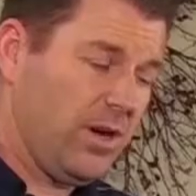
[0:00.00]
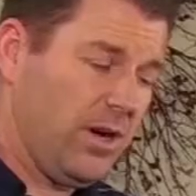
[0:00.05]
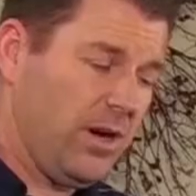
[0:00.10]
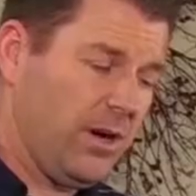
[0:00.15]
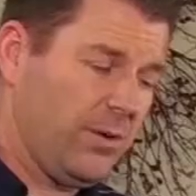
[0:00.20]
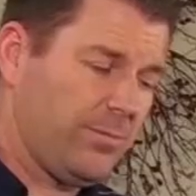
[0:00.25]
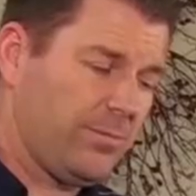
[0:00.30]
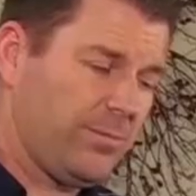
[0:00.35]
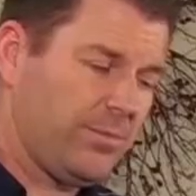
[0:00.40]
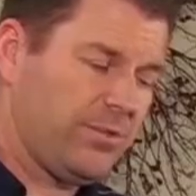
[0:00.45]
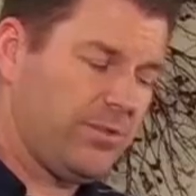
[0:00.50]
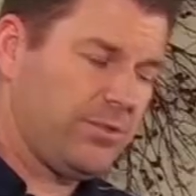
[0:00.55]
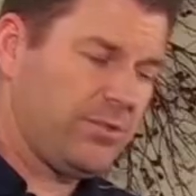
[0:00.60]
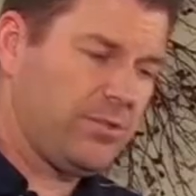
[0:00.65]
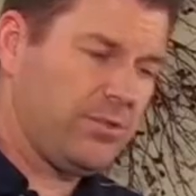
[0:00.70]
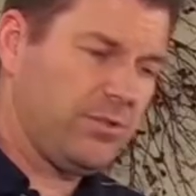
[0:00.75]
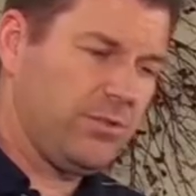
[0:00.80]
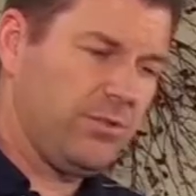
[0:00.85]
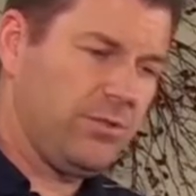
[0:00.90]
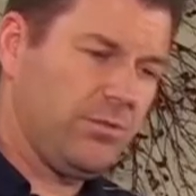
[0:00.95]
Up,
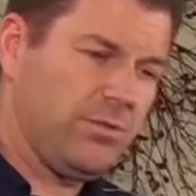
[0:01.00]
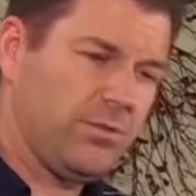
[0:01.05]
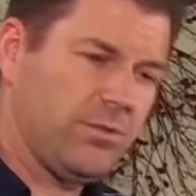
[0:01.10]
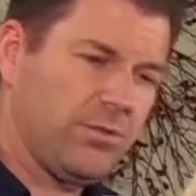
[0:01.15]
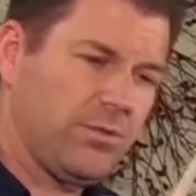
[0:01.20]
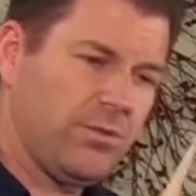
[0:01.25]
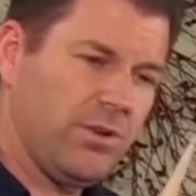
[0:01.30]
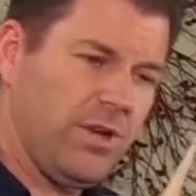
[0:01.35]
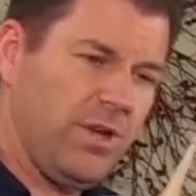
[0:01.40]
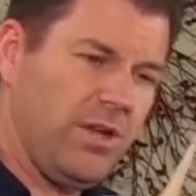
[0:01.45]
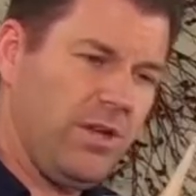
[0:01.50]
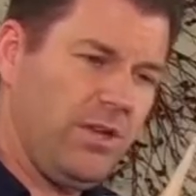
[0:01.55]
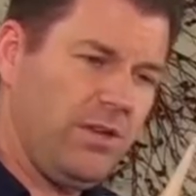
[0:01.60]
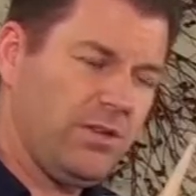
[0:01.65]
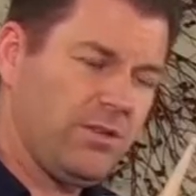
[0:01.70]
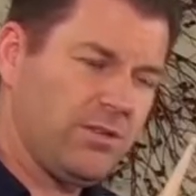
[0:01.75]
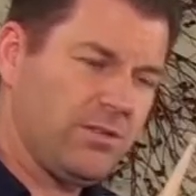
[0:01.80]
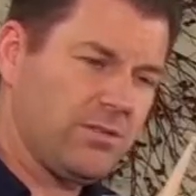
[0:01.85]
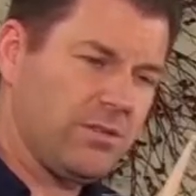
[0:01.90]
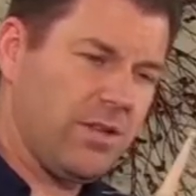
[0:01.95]
2, 3.
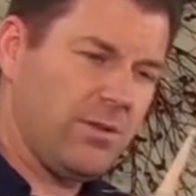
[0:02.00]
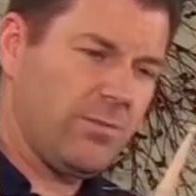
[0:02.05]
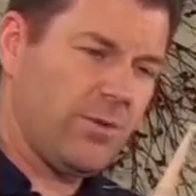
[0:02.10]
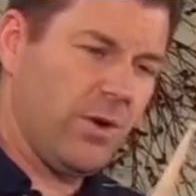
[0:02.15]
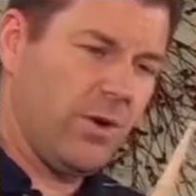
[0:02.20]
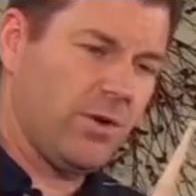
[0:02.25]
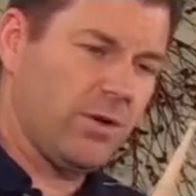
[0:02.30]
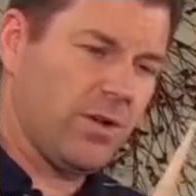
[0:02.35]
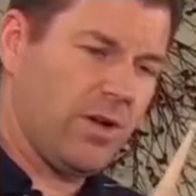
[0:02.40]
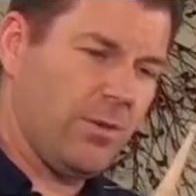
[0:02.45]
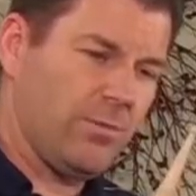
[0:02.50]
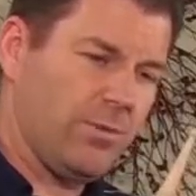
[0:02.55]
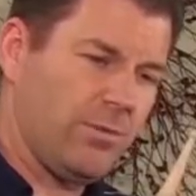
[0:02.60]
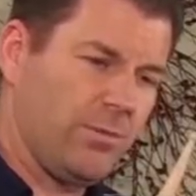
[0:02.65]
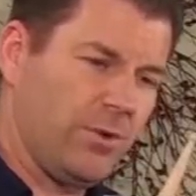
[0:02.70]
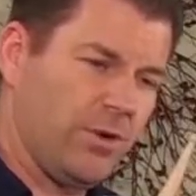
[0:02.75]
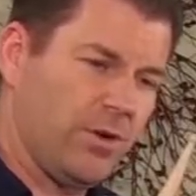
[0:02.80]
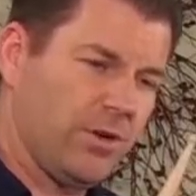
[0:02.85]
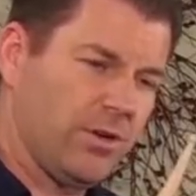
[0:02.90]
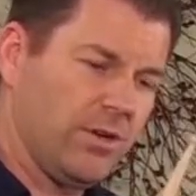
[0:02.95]
Let's keep going. A couple
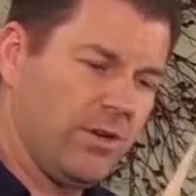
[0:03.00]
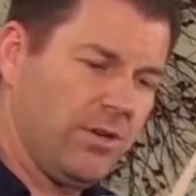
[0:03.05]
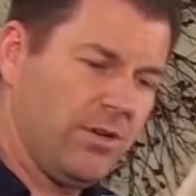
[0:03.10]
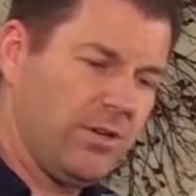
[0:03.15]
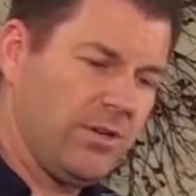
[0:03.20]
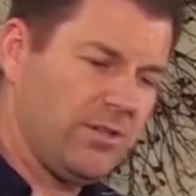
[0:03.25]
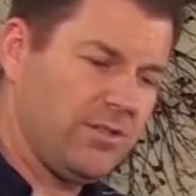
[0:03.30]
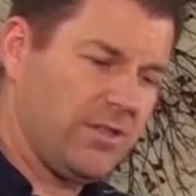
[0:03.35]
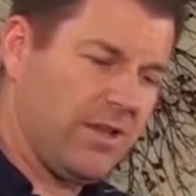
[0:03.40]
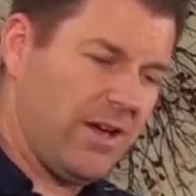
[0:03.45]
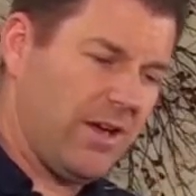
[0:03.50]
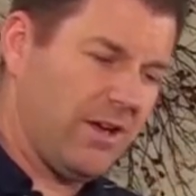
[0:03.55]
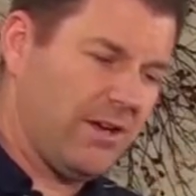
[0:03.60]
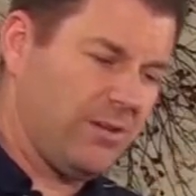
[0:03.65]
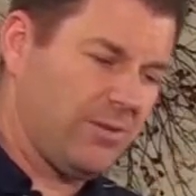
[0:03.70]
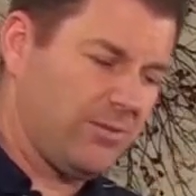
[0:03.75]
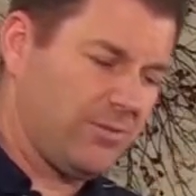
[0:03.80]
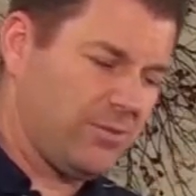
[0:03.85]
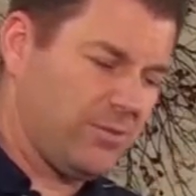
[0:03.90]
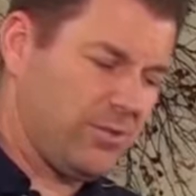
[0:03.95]
more.
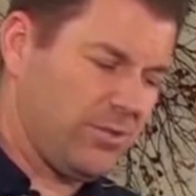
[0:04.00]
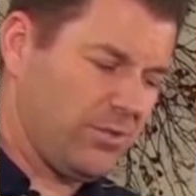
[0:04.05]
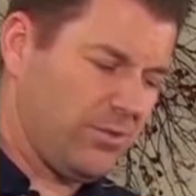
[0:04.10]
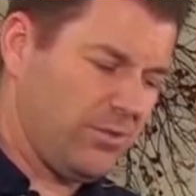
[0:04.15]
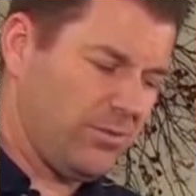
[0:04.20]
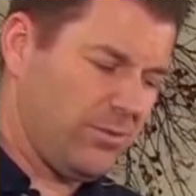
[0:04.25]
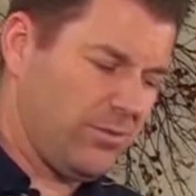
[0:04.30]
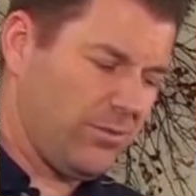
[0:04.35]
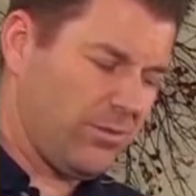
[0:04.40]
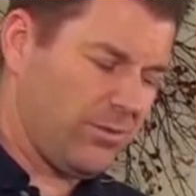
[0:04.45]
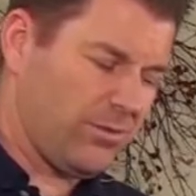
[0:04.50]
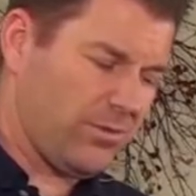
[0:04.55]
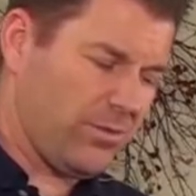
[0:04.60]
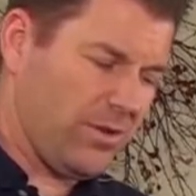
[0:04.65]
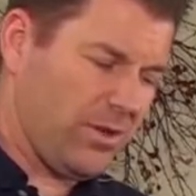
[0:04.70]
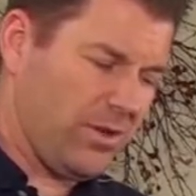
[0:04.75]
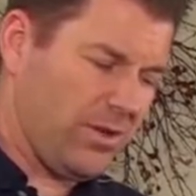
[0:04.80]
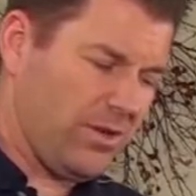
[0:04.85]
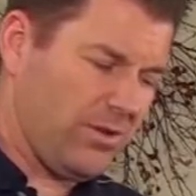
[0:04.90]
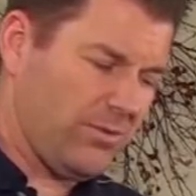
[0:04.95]
Down, 2,
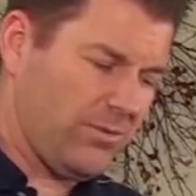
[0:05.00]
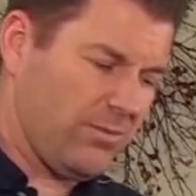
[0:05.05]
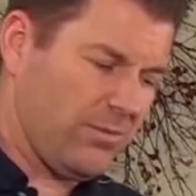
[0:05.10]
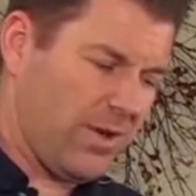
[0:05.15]
3.